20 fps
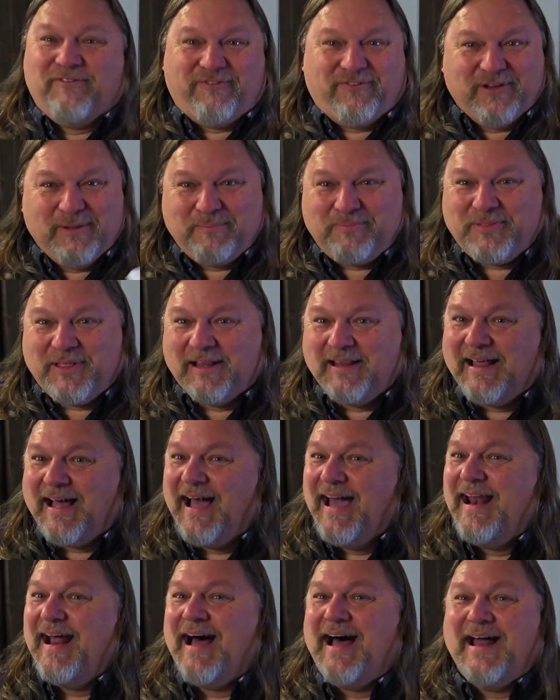Flip the
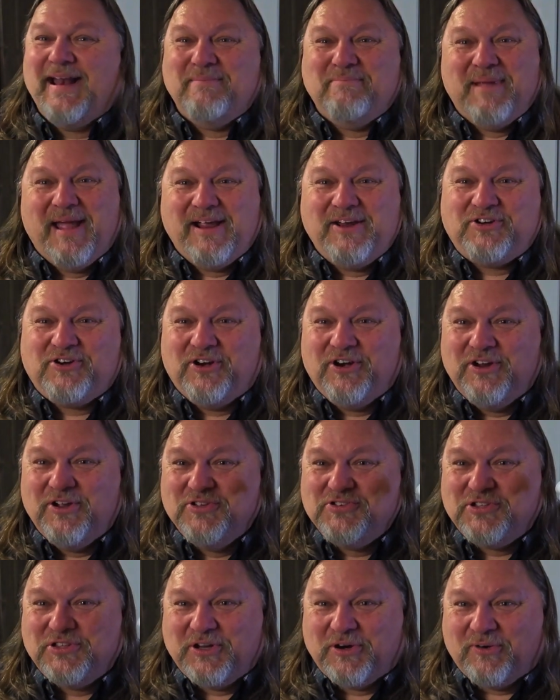light on. Make sure you're
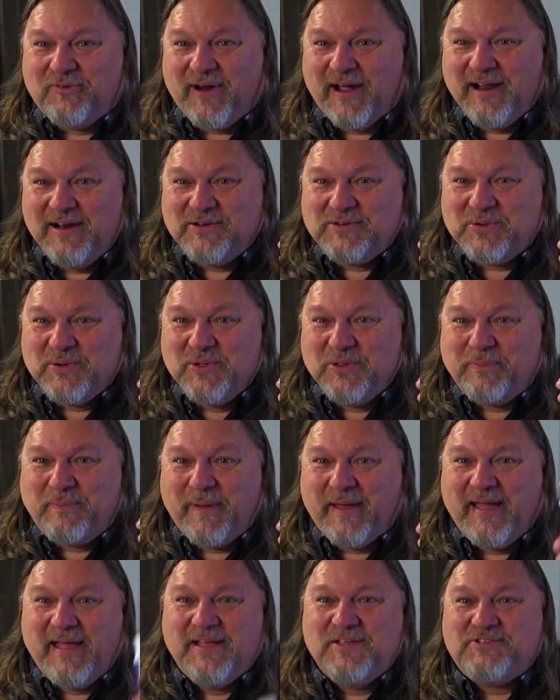using the right
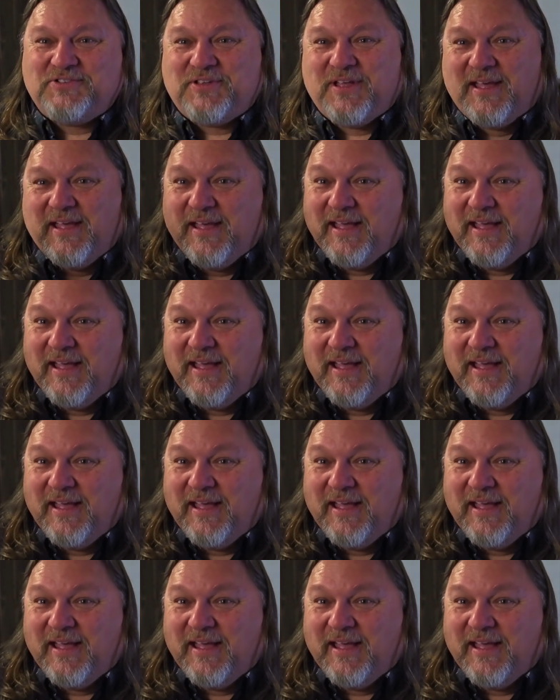toothpaste